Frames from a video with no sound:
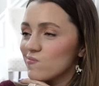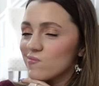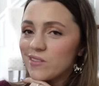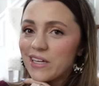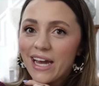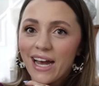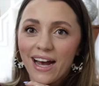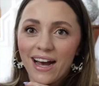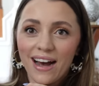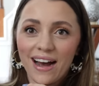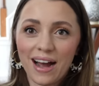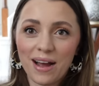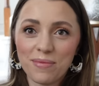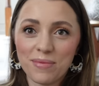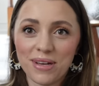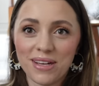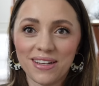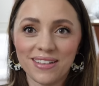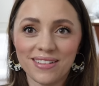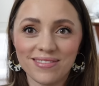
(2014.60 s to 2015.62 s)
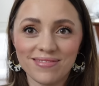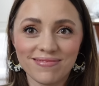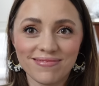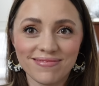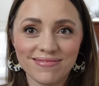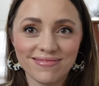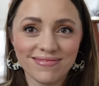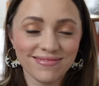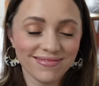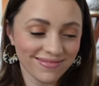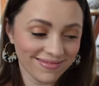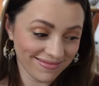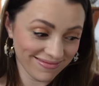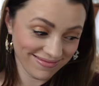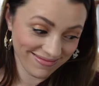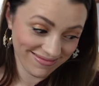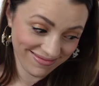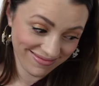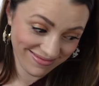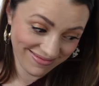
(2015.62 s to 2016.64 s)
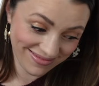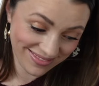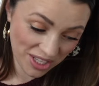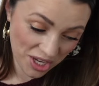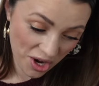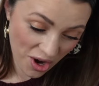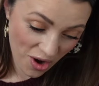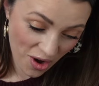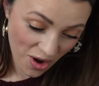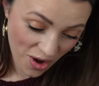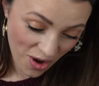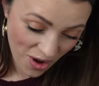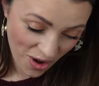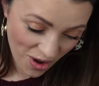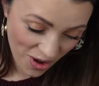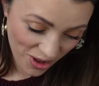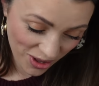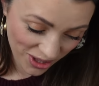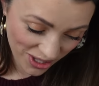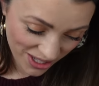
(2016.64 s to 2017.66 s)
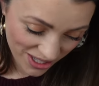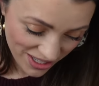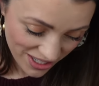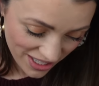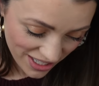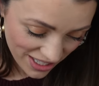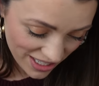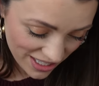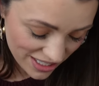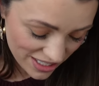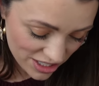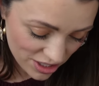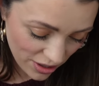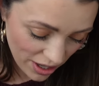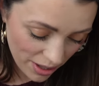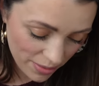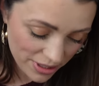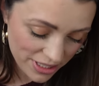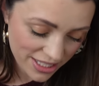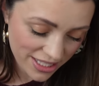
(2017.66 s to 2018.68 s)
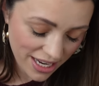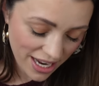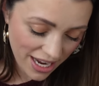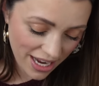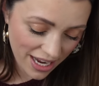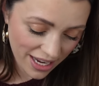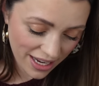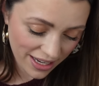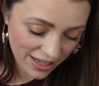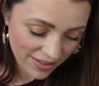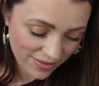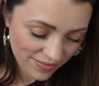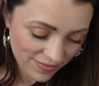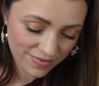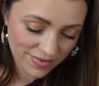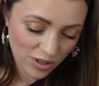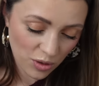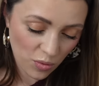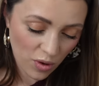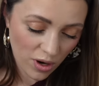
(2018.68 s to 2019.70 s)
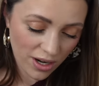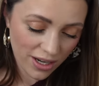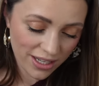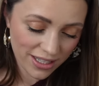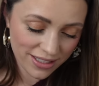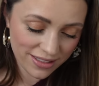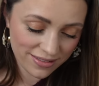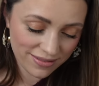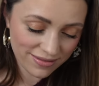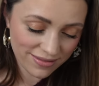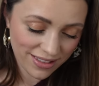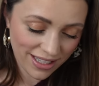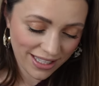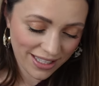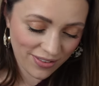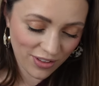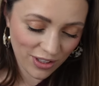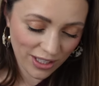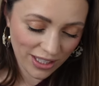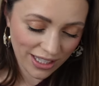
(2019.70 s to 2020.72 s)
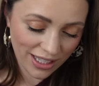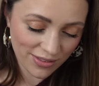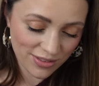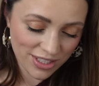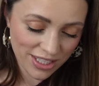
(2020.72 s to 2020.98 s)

Yeah, I mean, y'all. So I would say the one, I feel like I've